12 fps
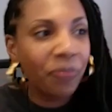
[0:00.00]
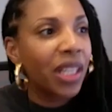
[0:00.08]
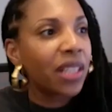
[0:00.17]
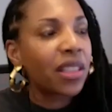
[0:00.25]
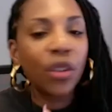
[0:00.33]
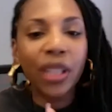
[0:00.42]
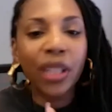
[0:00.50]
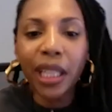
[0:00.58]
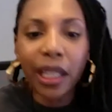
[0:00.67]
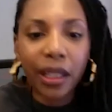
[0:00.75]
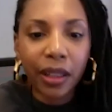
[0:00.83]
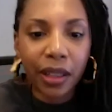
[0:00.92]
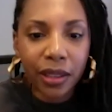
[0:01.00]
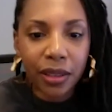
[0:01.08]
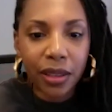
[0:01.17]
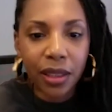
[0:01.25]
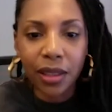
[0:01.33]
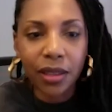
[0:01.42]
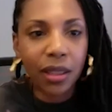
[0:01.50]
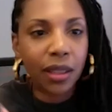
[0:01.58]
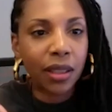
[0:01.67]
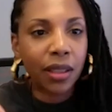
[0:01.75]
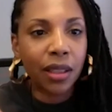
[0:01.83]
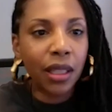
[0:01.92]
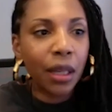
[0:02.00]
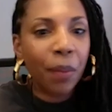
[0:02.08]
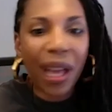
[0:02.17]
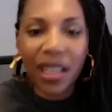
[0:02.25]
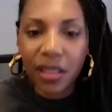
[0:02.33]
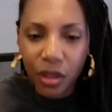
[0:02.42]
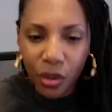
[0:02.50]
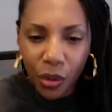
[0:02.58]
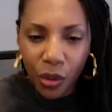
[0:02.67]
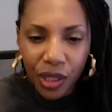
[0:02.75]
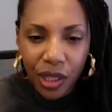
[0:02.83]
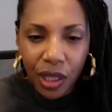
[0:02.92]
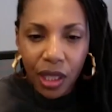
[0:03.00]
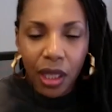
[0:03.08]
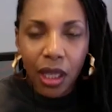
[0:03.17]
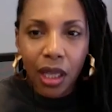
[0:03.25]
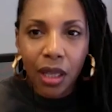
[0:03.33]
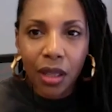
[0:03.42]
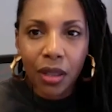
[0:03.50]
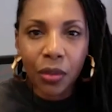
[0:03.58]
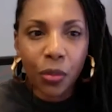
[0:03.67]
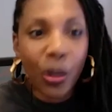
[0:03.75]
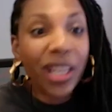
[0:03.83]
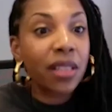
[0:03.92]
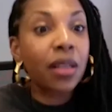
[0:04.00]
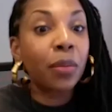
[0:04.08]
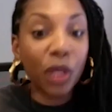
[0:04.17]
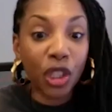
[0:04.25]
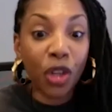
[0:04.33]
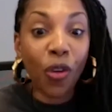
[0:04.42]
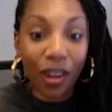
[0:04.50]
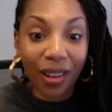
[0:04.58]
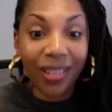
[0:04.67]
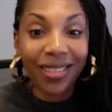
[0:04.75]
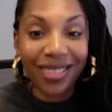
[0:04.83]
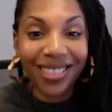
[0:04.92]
still eager to pass the torch when it's a mature